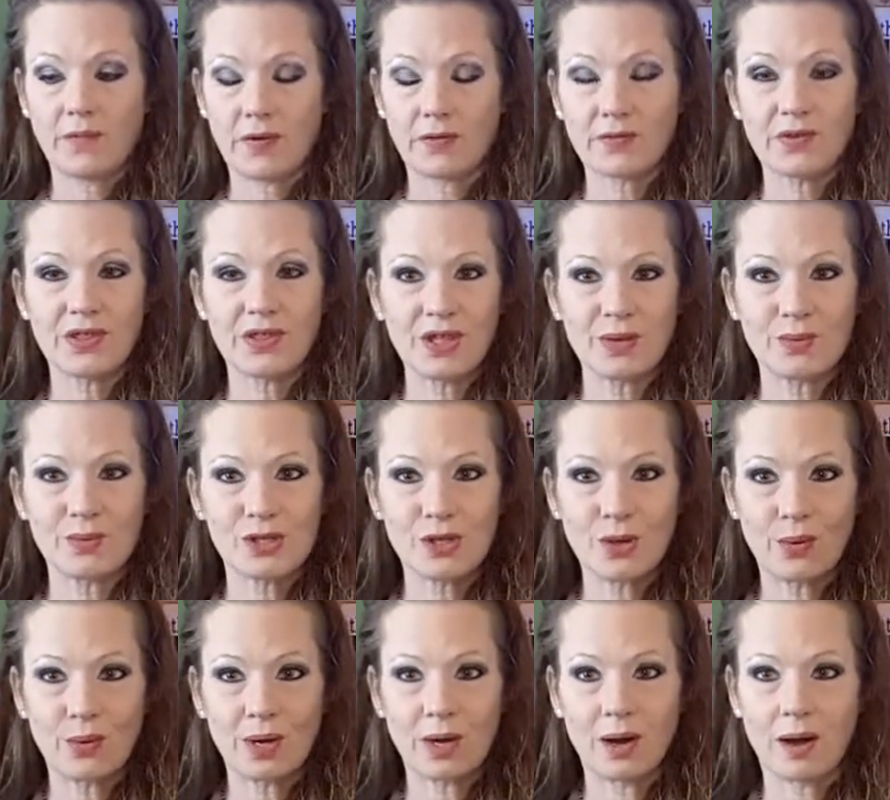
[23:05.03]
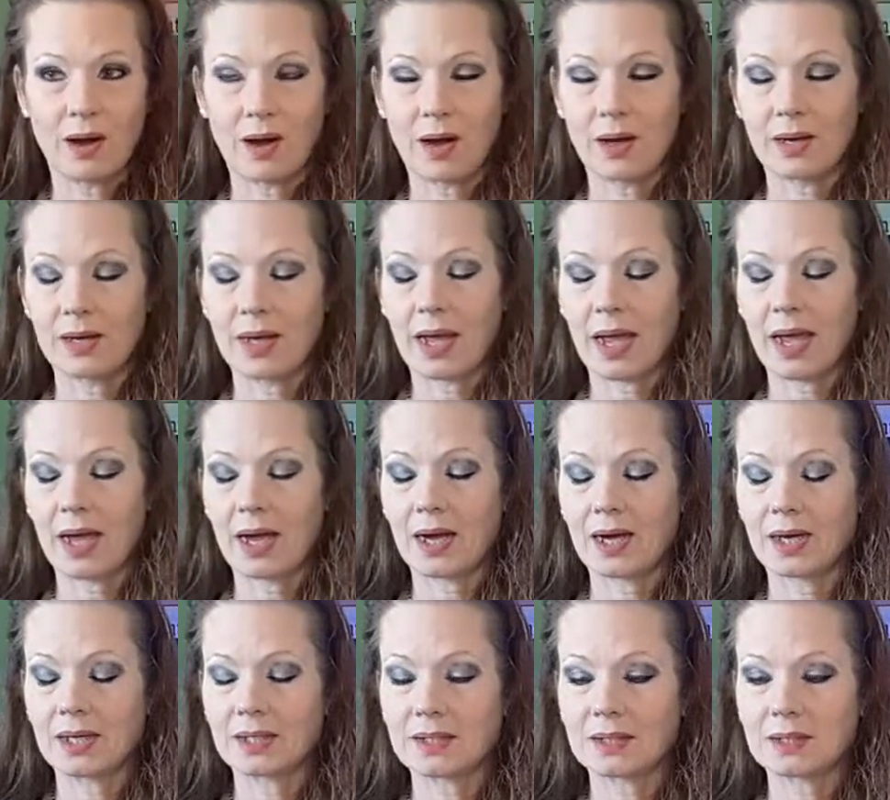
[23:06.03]
everything that was going on,
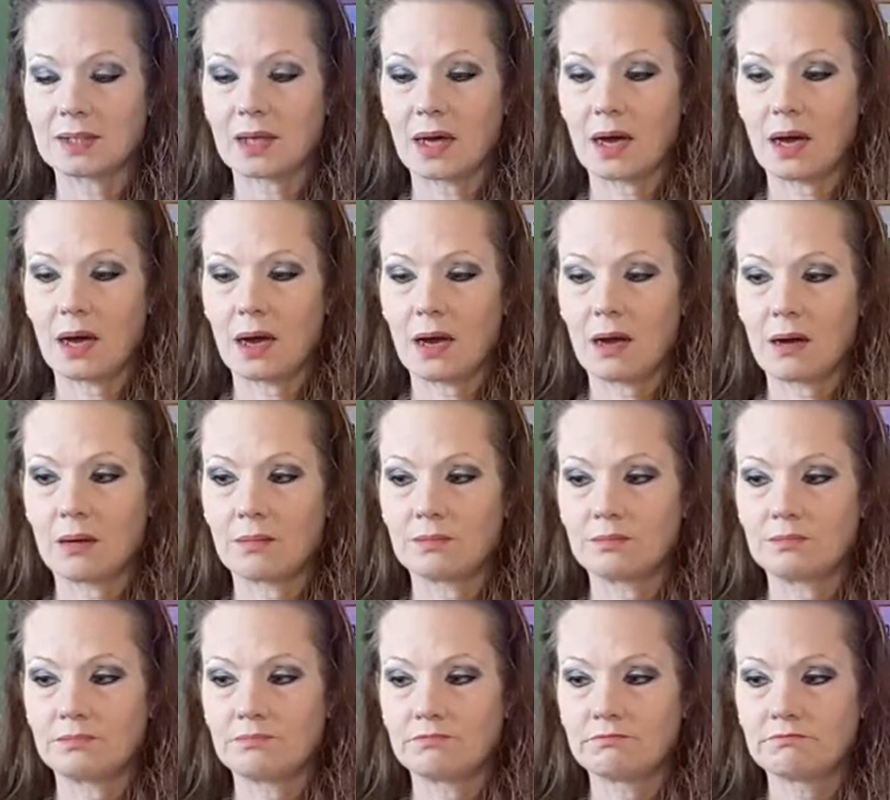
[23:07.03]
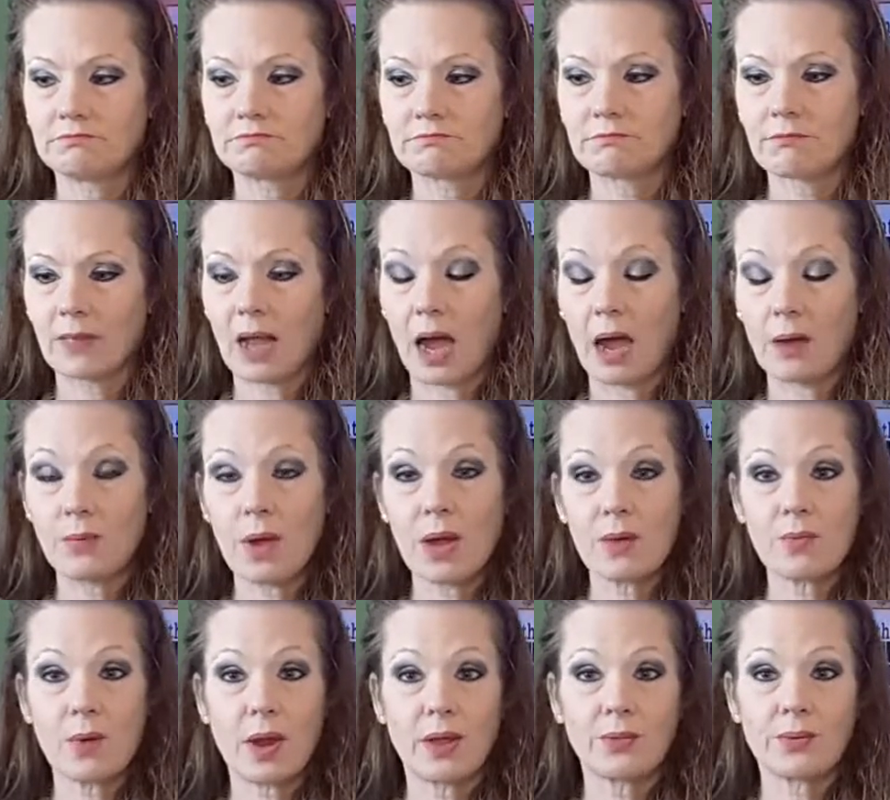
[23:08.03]
and I
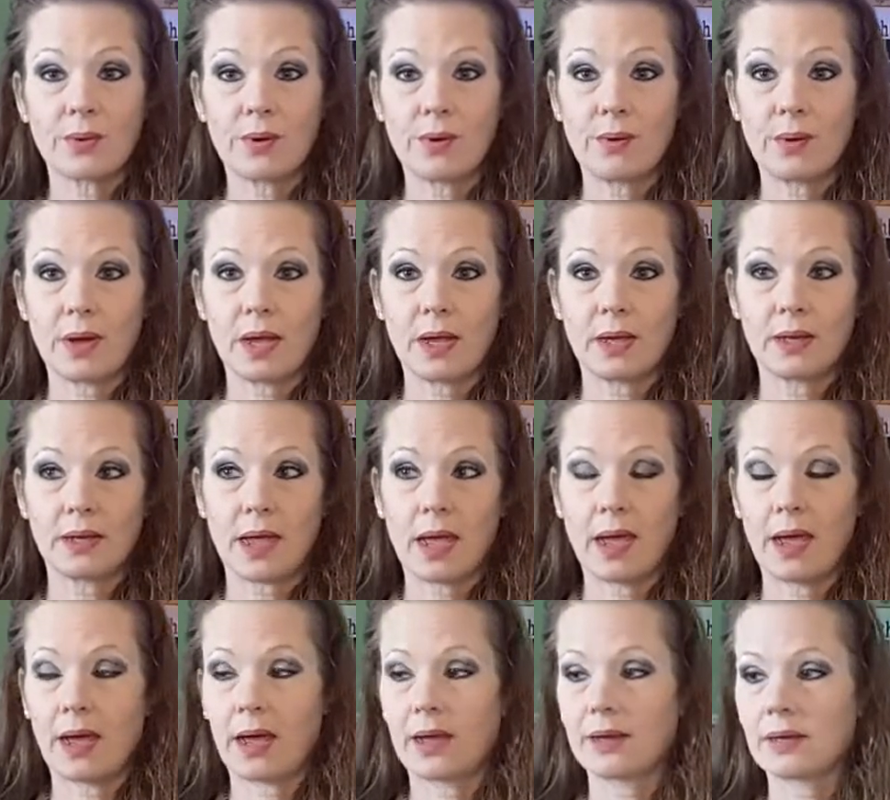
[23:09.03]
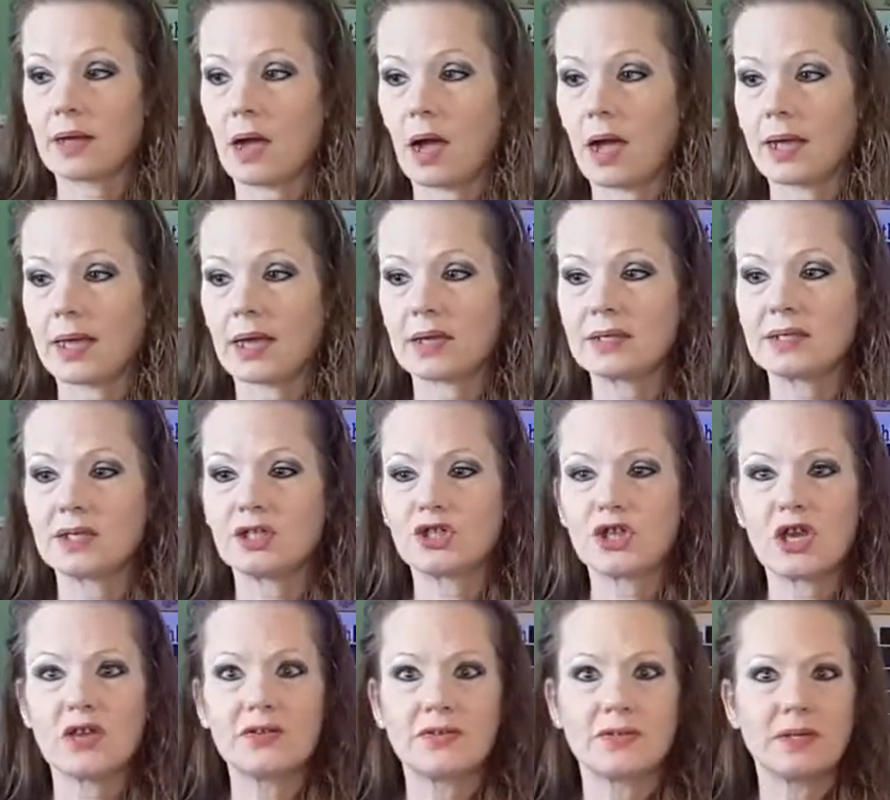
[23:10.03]
read right through it, and I guess it
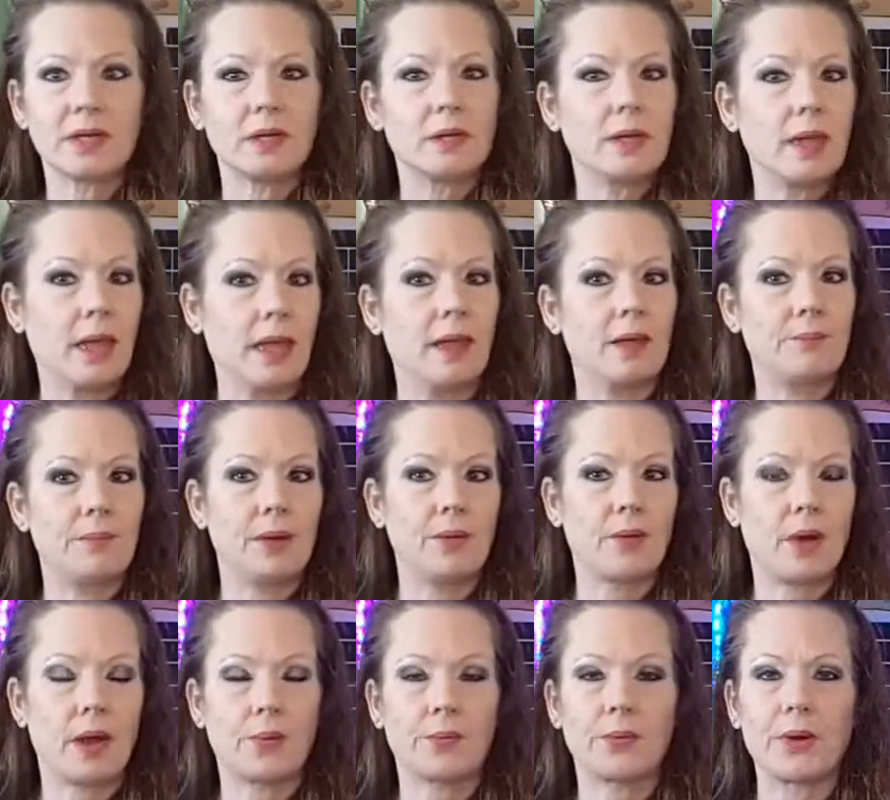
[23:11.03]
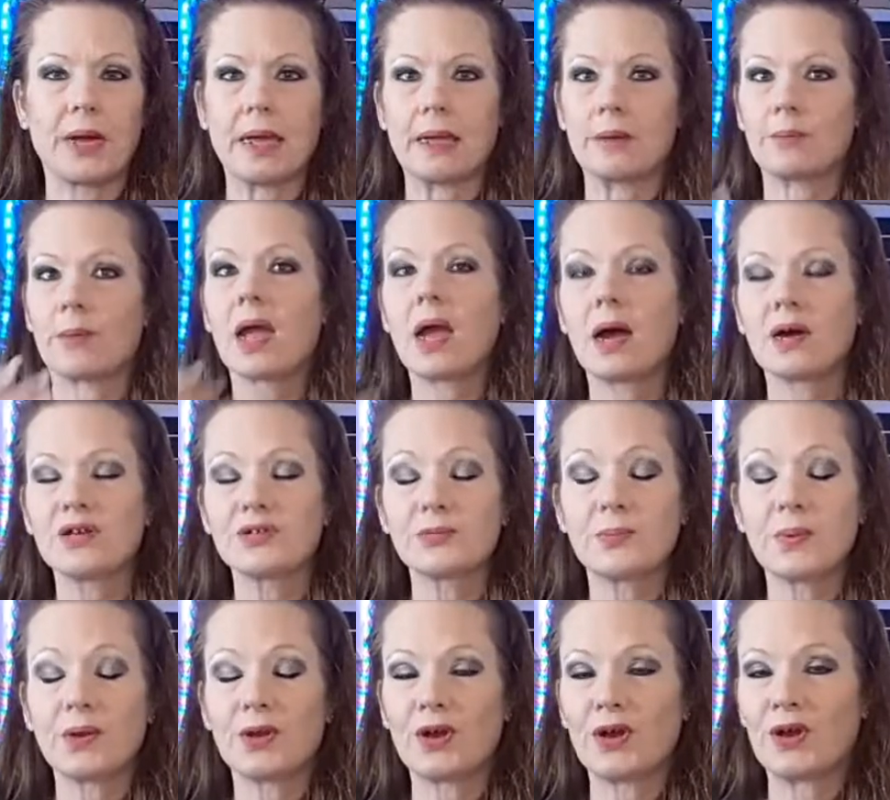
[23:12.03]
just didn't hit me right away. My
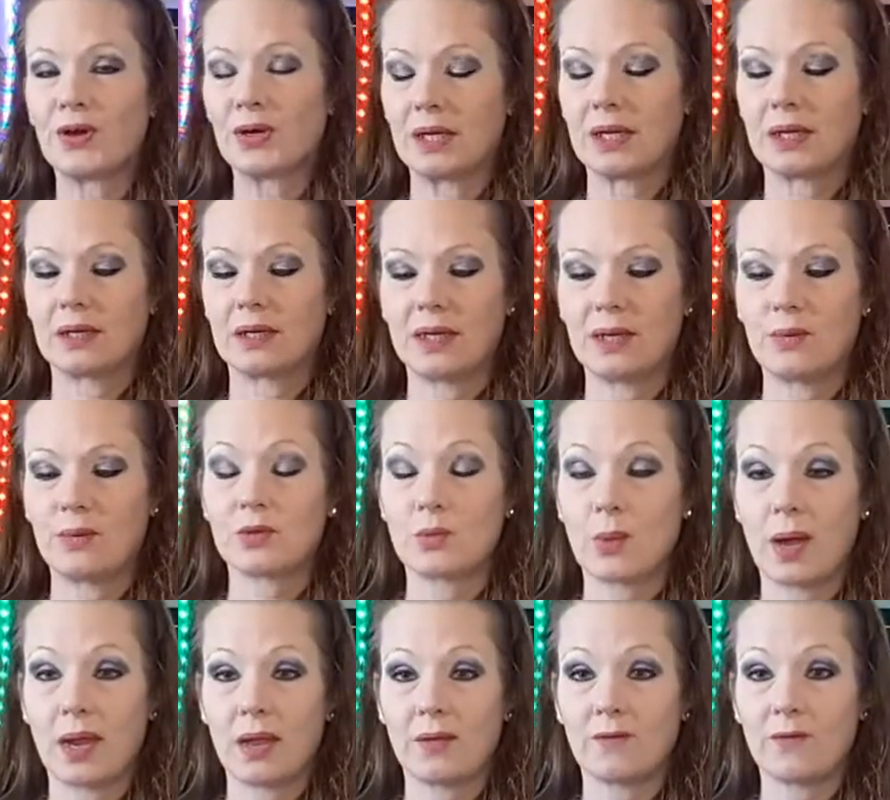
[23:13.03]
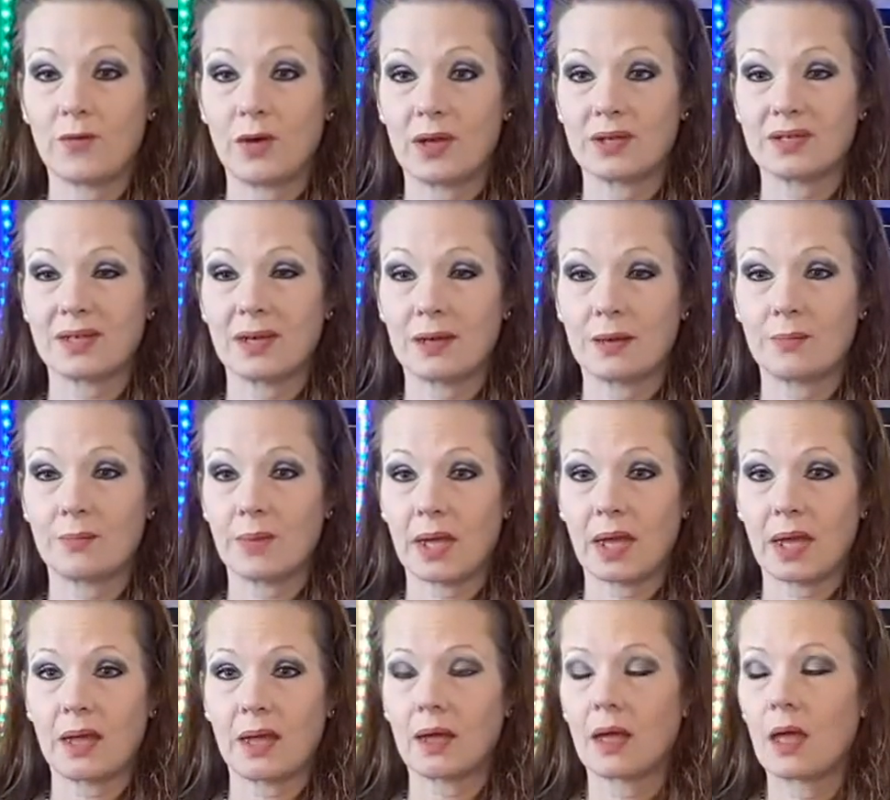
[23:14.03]
husband heard it, and he was waiting for it to hit
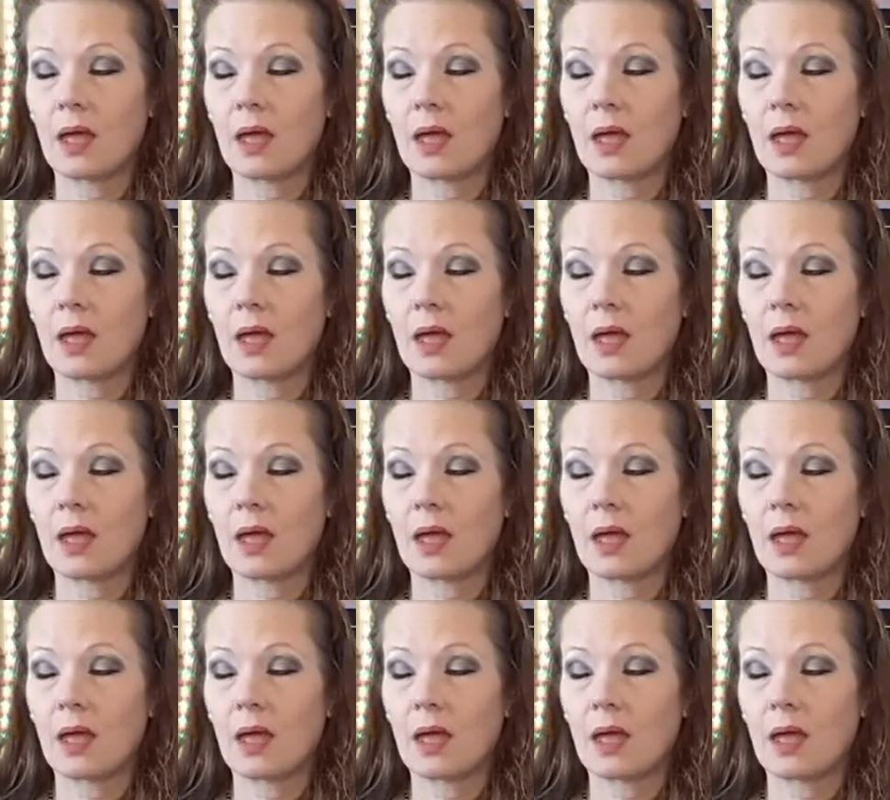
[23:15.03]
me.